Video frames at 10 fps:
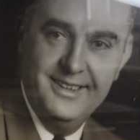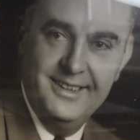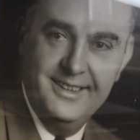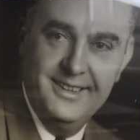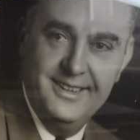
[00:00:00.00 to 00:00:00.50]

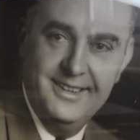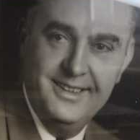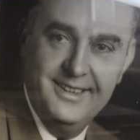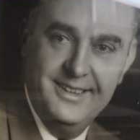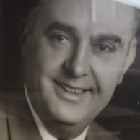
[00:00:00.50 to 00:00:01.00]
After my
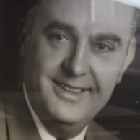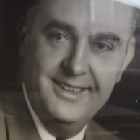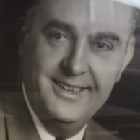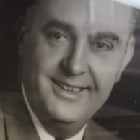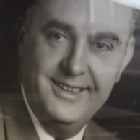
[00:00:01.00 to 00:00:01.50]
mother
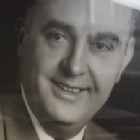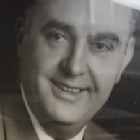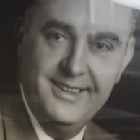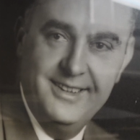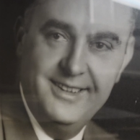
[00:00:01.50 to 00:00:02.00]
died,
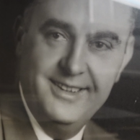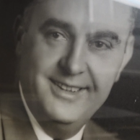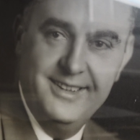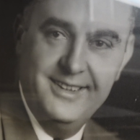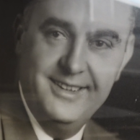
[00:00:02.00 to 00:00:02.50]
he
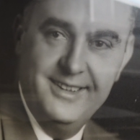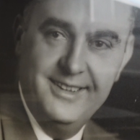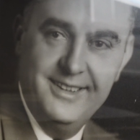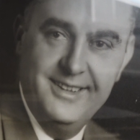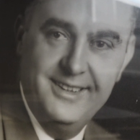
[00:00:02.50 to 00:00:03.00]
more or
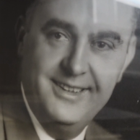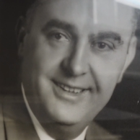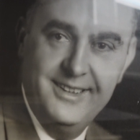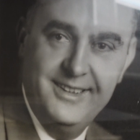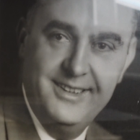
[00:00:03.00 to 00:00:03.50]
less
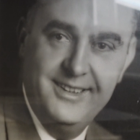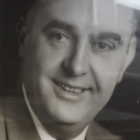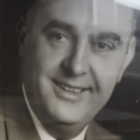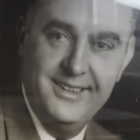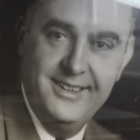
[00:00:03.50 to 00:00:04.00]

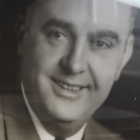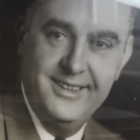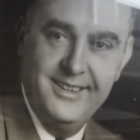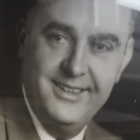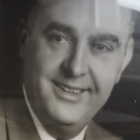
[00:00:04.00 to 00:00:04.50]

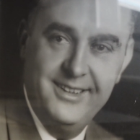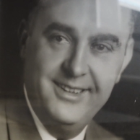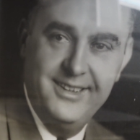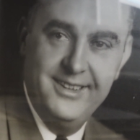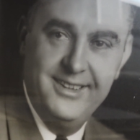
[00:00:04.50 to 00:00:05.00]
the
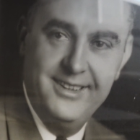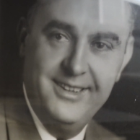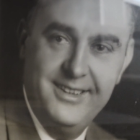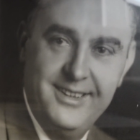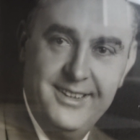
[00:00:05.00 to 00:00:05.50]
sun rose
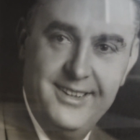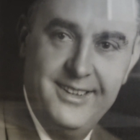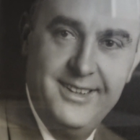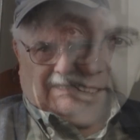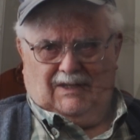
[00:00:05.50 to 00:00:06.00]
and
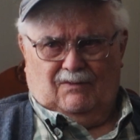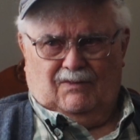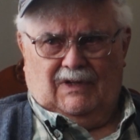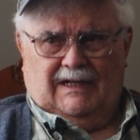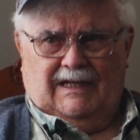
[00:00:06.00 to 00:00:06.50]
set in
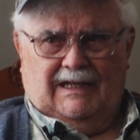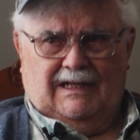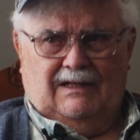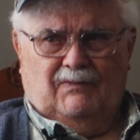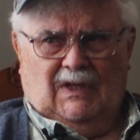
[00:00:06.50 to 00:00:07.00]
him, and
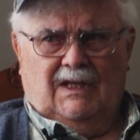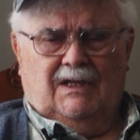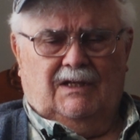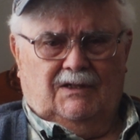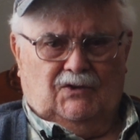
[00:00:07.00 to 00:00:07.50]
he
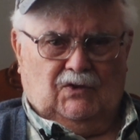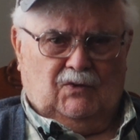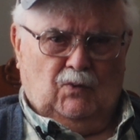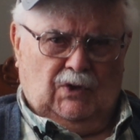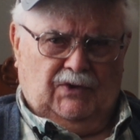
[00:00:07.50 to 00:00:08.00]

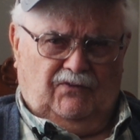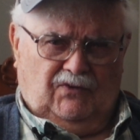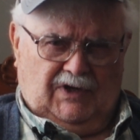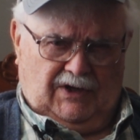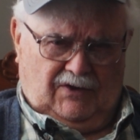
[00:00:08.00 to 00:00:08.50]
took
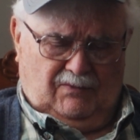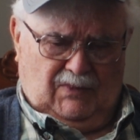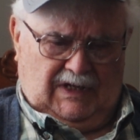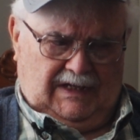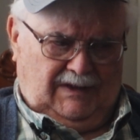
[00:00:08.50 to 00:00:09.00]
wonderful care
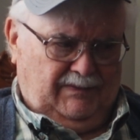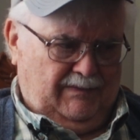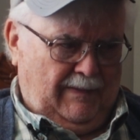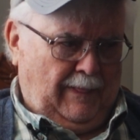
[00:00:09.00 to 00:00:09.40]
of me.